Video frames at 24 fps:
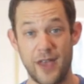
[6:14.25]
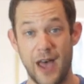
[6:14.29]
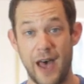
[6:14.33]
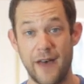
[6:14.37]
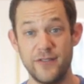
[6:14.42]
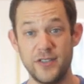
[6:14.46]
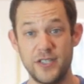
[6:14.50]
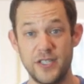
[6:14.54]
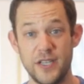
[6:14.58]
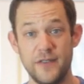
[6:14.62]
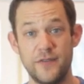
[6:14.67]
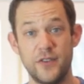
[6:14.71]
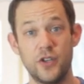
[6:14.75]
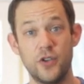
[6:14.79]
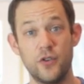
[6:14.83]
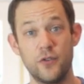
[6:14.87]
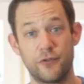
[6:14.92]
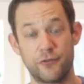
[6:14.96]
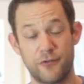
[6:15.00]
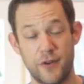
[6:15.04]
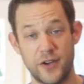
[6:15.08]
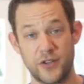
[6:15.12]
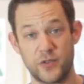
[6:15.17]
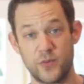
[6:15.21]
Obviously, if you do
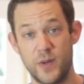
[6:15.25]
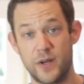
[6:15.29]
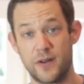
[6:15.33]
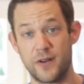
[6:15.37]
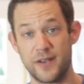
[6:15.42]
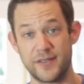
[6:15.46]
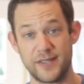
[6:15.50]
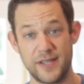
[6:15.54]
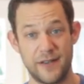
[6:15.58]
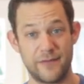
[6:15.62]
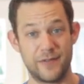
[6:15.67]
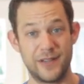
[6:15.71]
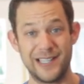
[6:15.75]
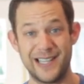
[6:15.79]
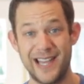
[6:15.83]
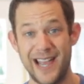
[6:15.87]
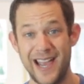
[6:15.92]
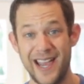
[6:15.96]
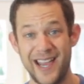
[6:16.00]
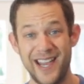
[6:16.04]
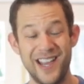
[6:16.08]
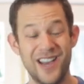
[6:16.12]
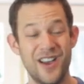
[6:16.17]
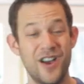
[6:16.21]
fresh wheatgrass every
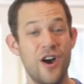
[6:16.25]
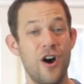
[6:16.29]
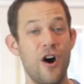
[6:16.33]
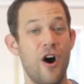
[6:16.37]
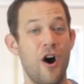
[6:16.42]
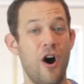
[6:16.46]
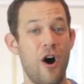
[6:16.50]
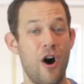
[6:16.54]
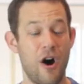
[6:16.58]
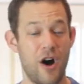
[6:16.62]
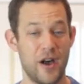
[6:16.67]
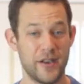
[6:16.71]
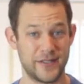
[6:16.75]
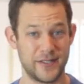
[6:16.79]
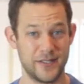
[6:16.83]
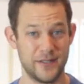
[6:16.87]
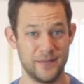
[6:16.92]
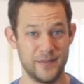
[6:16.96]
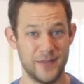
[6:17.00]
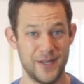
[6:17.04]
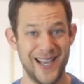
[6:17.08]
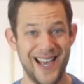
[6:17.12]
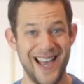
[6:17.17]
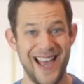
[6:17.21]
day,
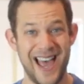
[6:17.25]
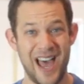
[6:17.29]
awesome.